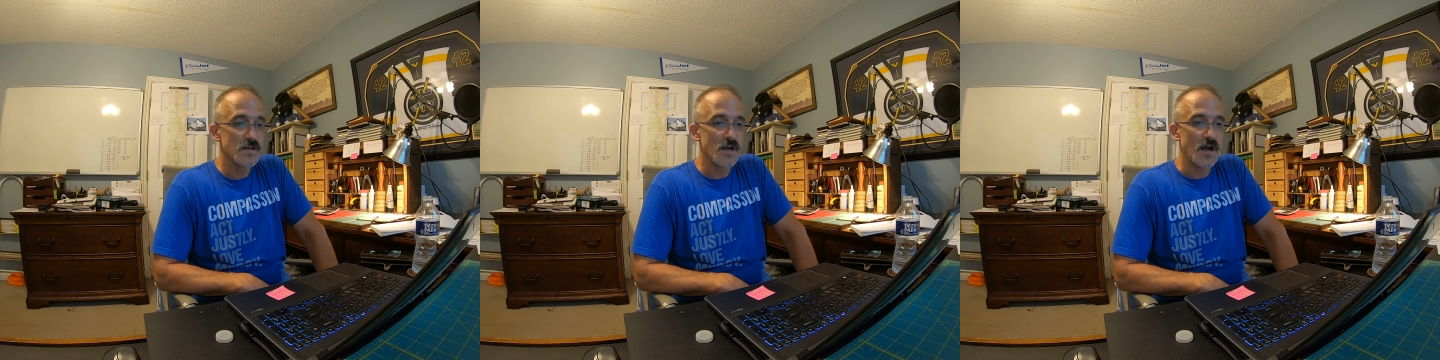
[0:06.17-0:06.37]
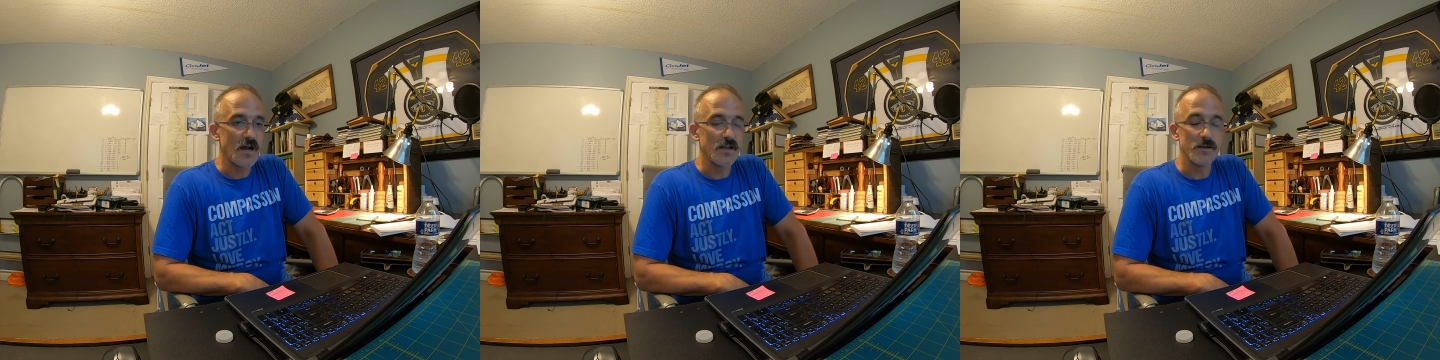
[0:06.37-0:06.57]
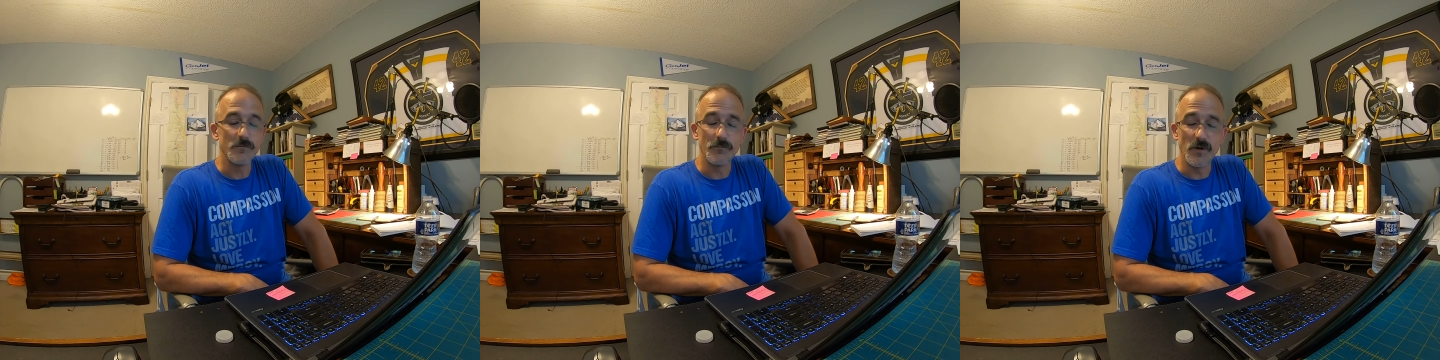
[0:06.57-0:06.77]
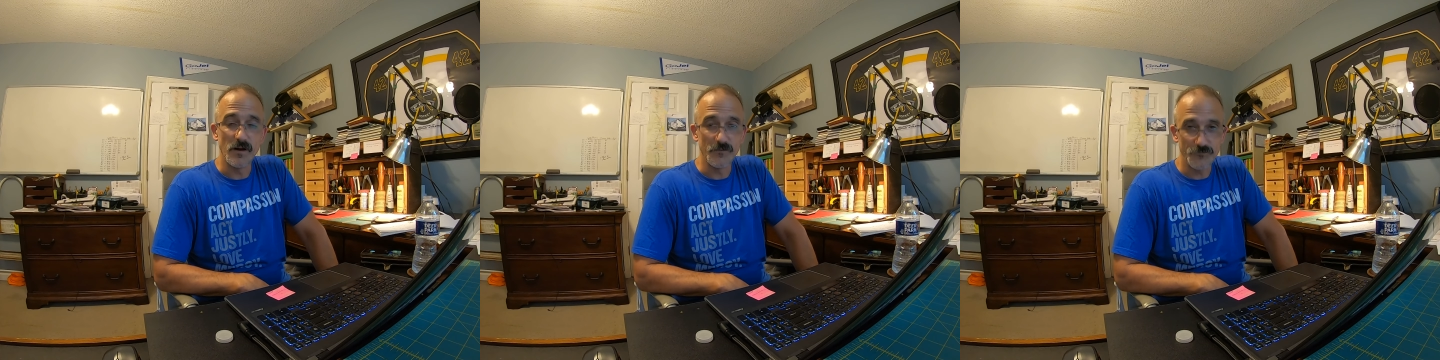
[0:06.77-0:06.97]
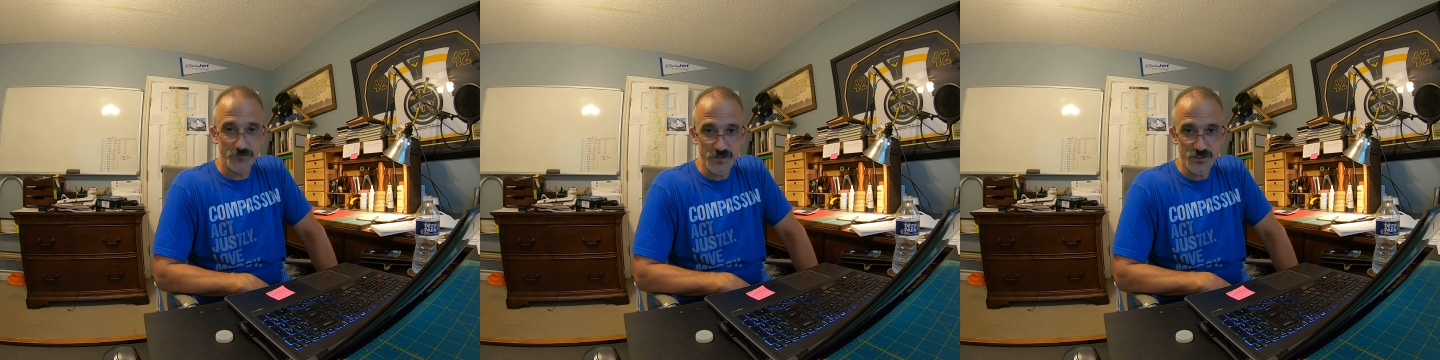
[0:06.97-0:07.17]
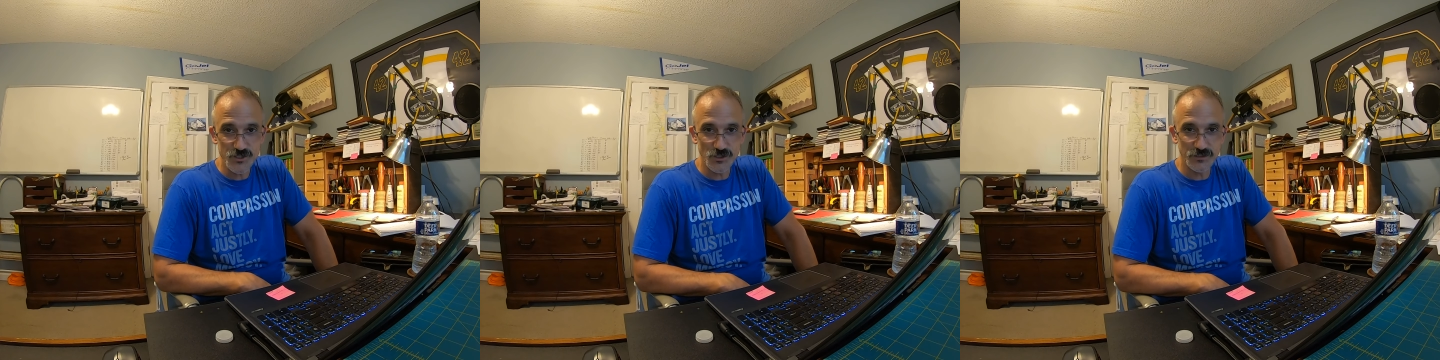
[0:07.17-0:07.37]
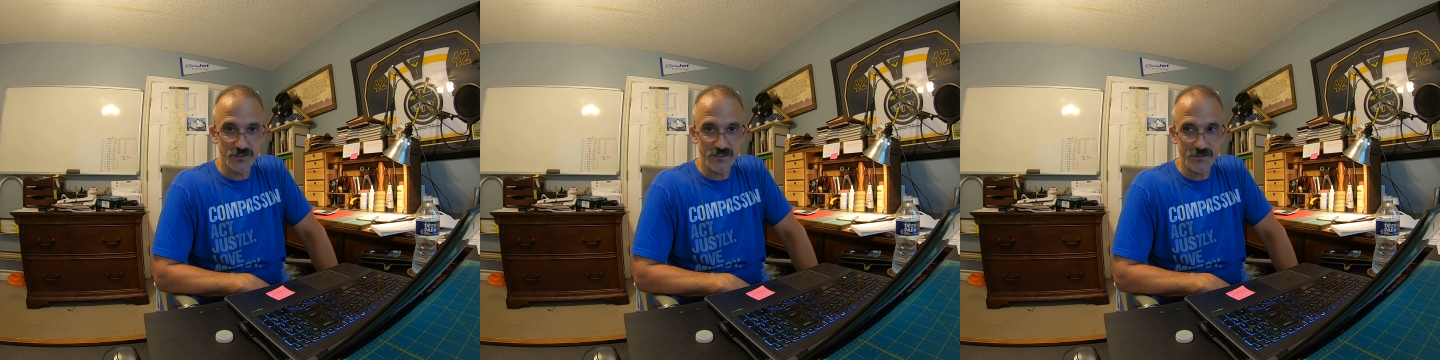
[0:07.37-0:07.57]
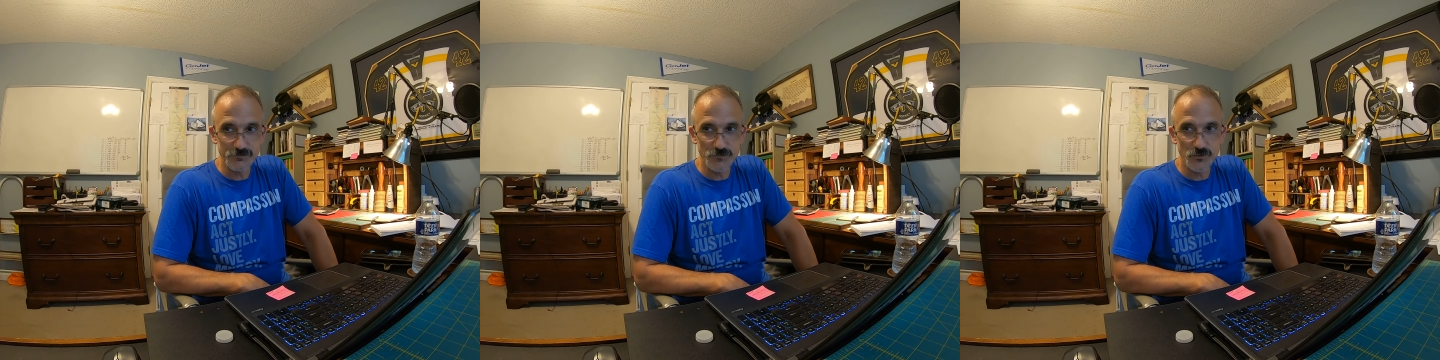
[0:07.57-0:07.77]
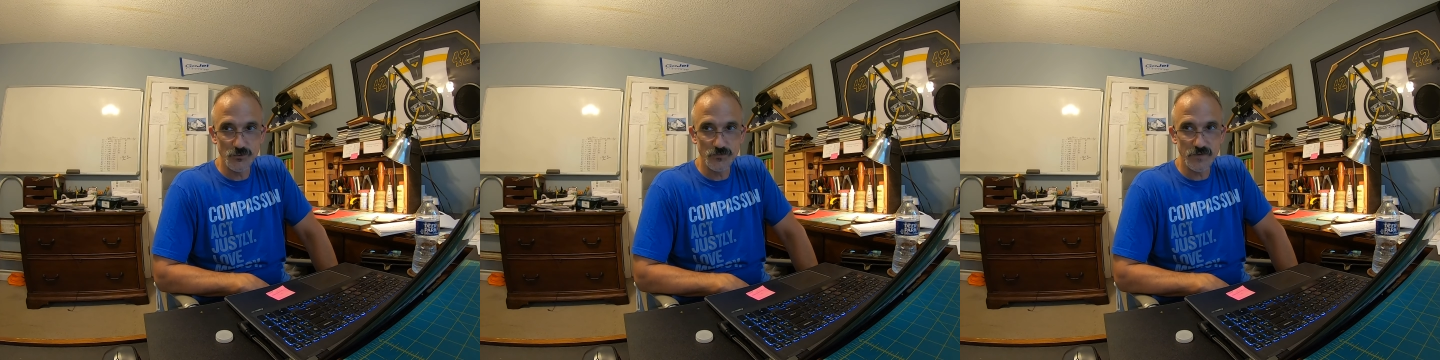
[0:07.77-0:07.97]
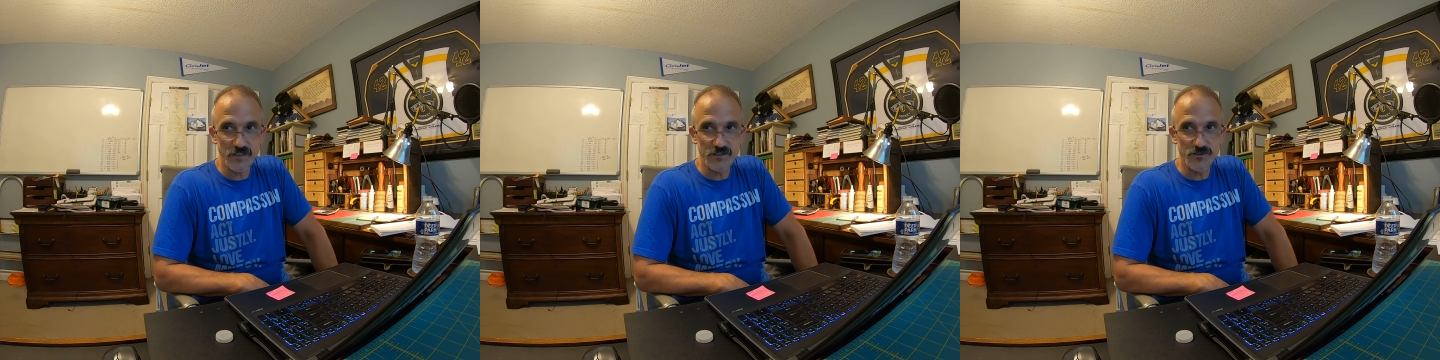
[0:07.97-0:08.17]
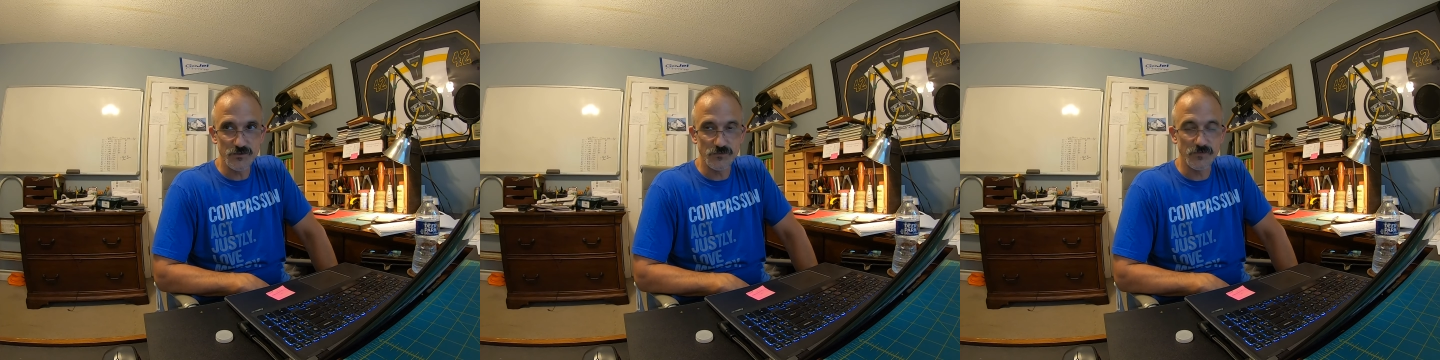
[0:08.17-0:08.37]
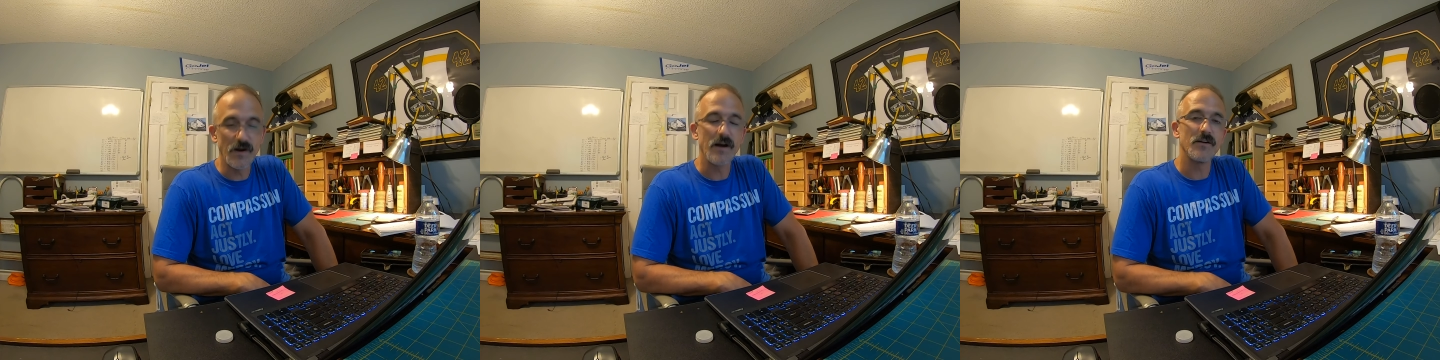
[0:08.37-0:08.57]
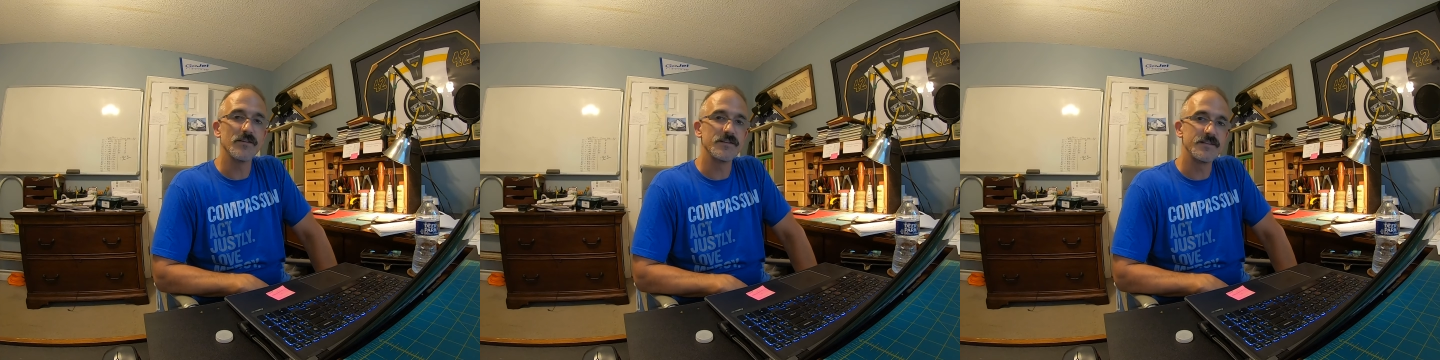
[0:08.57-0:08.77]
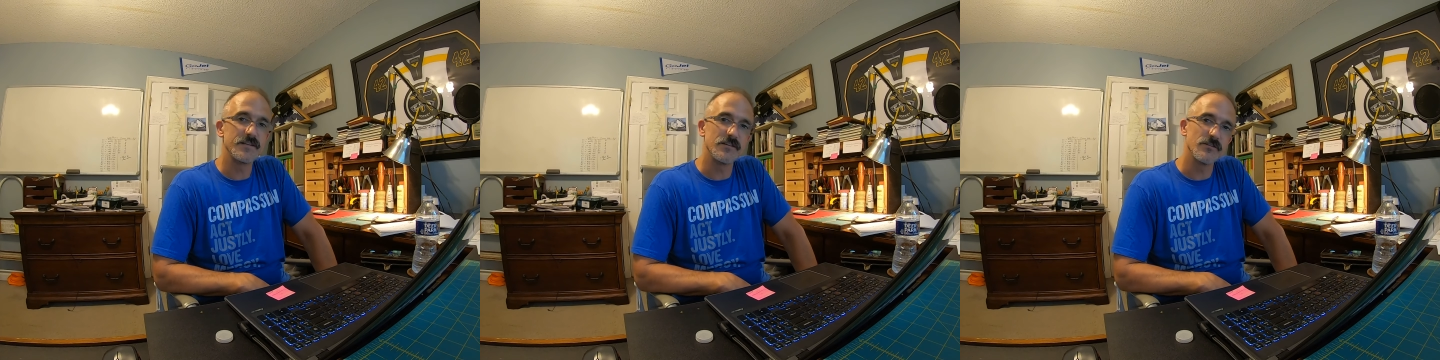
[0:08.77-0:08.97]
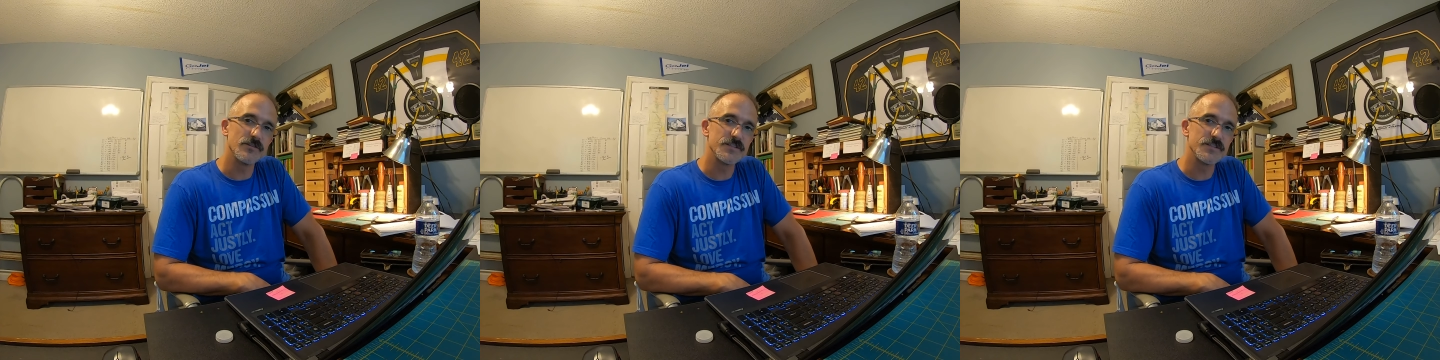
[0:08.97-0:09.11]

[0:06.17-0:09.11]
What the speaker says: am officially moving to volunteer